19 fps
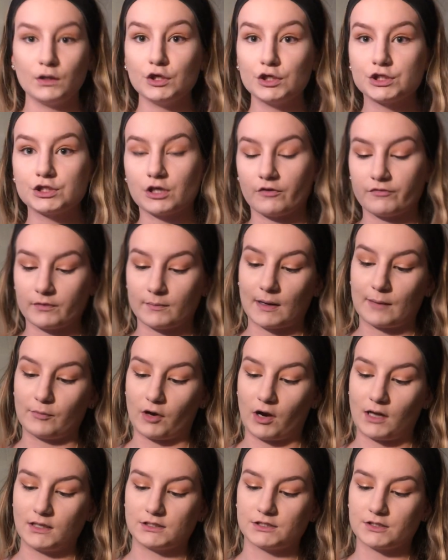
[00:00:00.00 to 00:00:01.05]
So for my
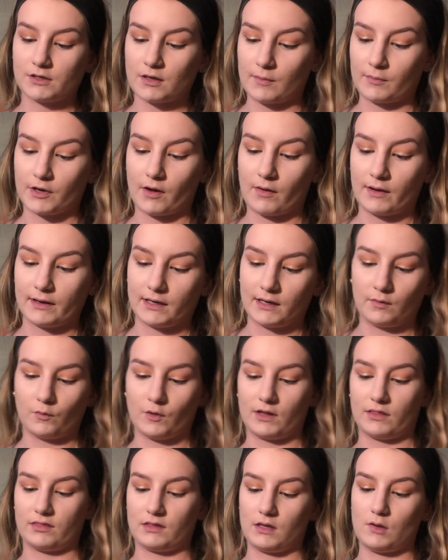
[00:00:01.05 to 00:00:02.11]
bronzer, I'm going in
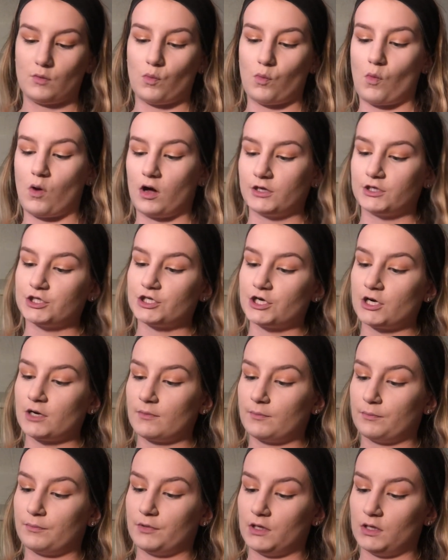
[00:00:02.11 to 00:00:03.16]
with the
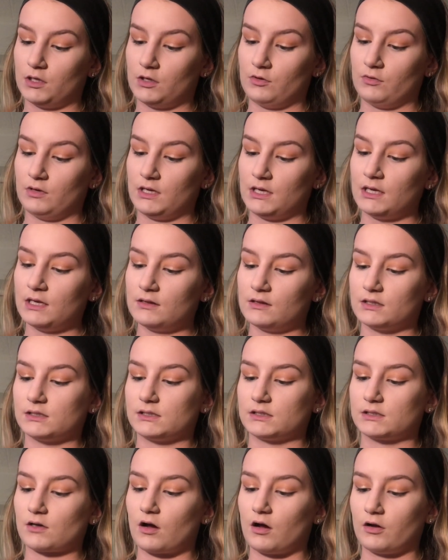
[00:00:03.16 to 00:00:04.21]
Wander Beauty. This
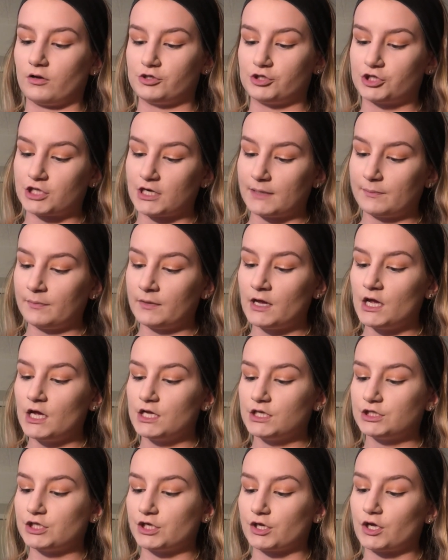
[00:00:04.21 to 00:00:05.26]
is called Trip
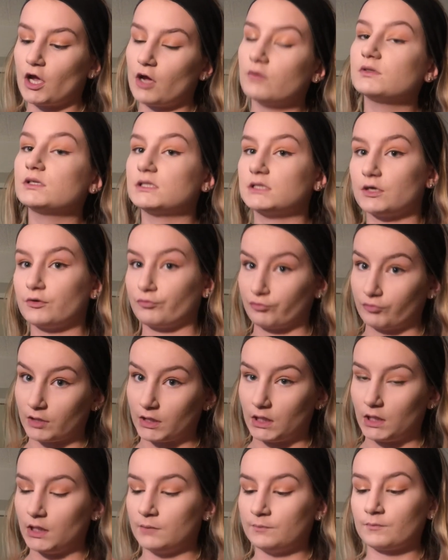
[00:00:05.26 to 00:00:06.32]
to Costa
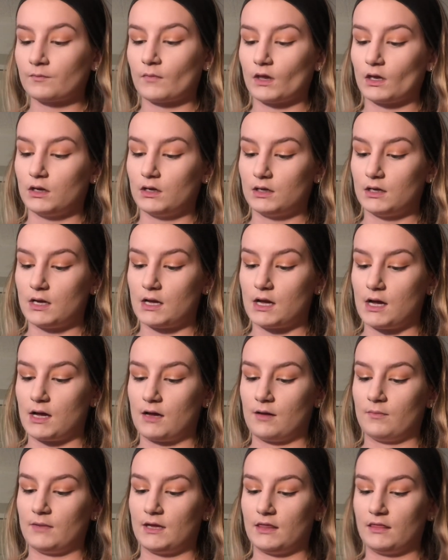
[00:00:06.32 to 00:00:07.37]
Rica.
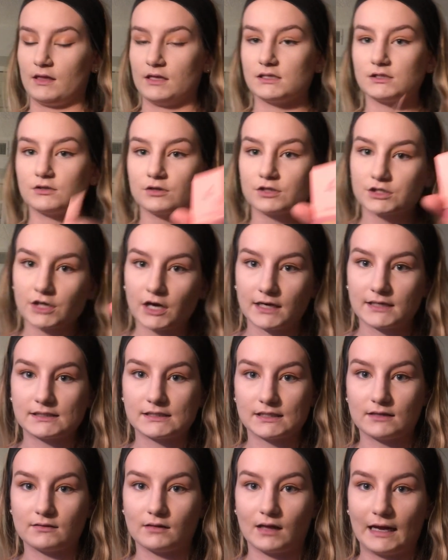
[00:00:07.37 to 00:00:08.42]
And this looks
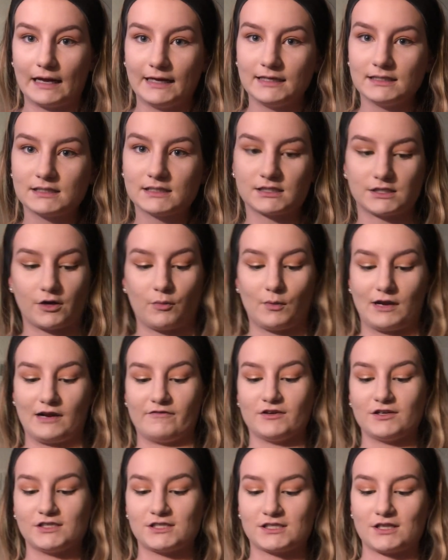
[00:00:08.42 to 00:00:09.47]
crazy light, so when I
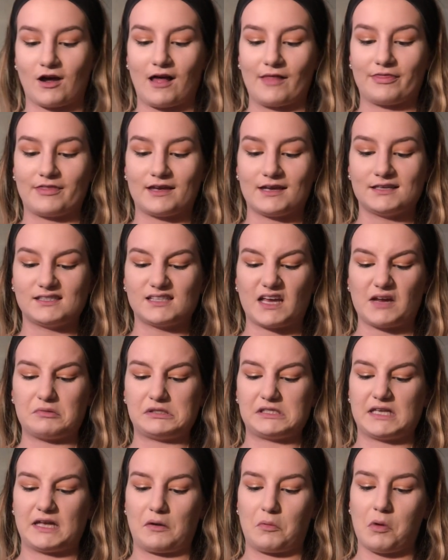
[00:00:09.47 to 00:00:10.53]
first got this, I
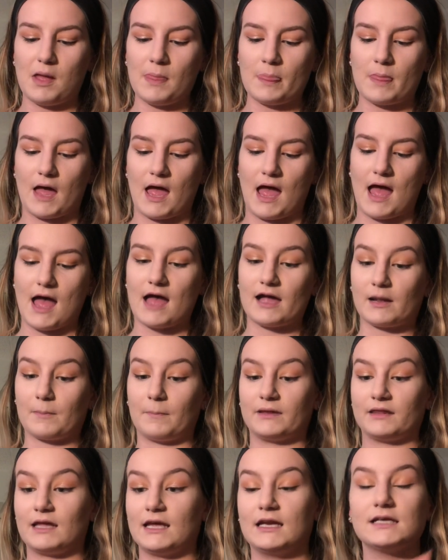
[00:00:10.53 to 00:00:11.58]
was like, what the heck?
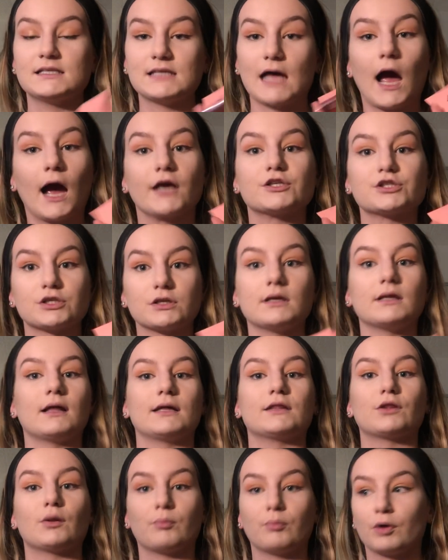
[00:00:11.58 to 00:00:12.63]
But it is actually
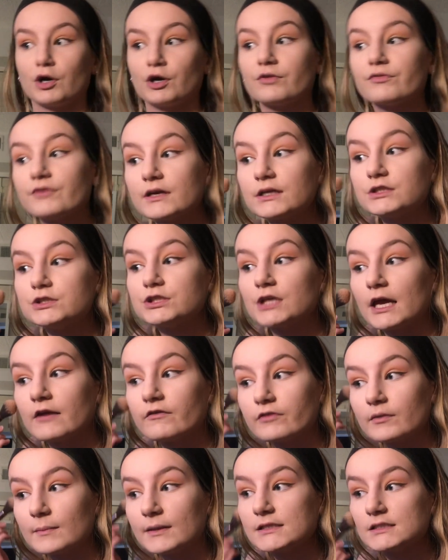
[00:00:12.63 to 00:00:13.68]
like the perfect shade
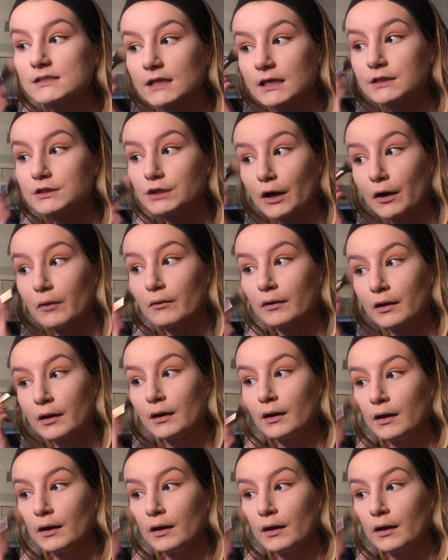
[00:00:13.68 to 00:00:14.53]
for my skin tone.